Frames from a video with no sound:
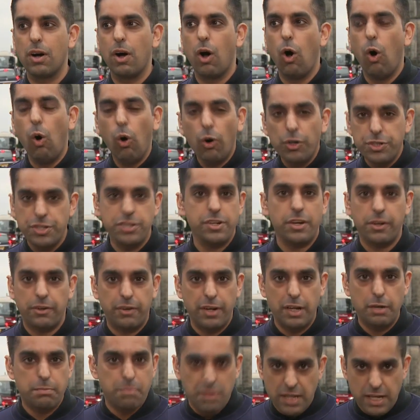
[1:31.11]

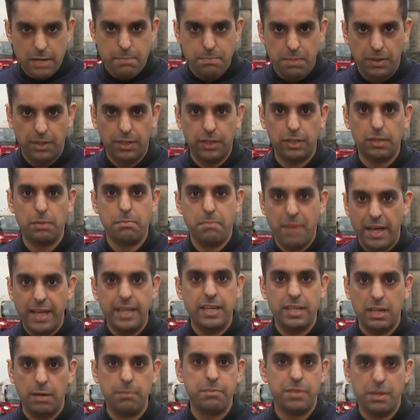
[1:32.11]
ordinary people
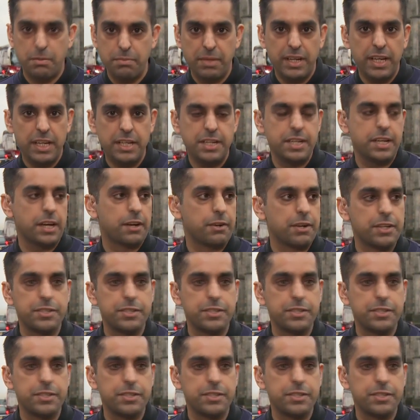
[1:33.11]
make up the media.